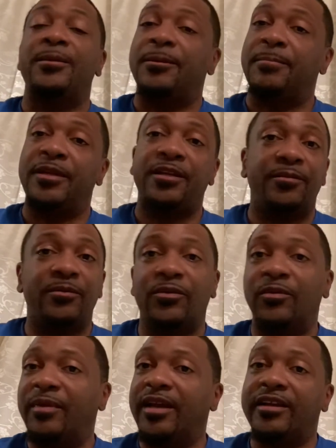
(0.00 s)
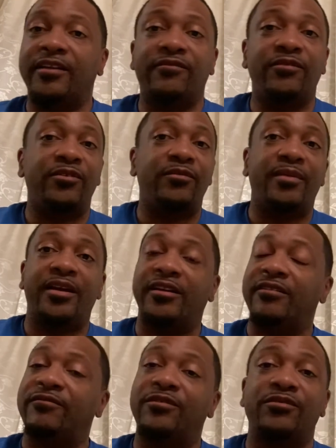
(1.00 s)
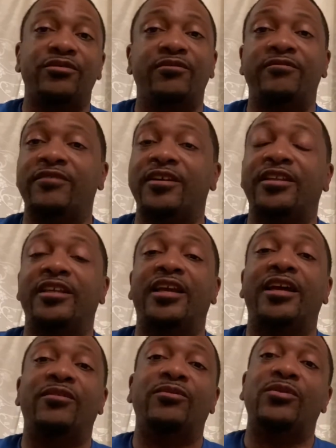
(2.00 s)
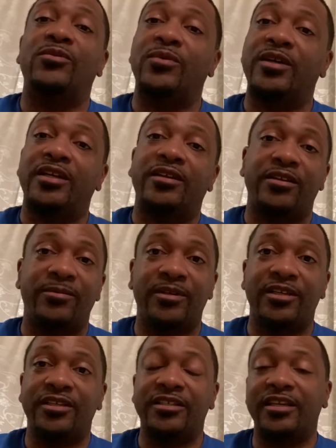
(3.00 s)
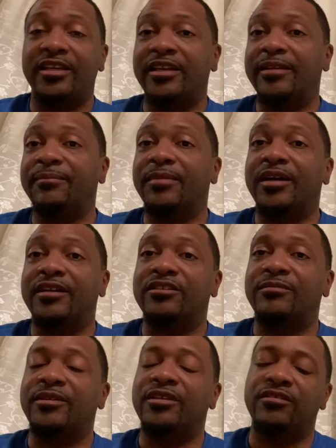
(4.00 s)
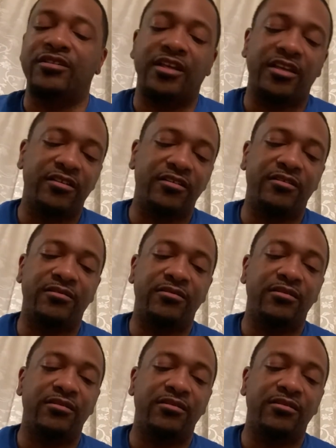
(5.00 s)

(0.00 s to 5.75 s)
me and him going back and forth, back and forth. So finally, I don't know what it was, he inboxed me. He's like, yo,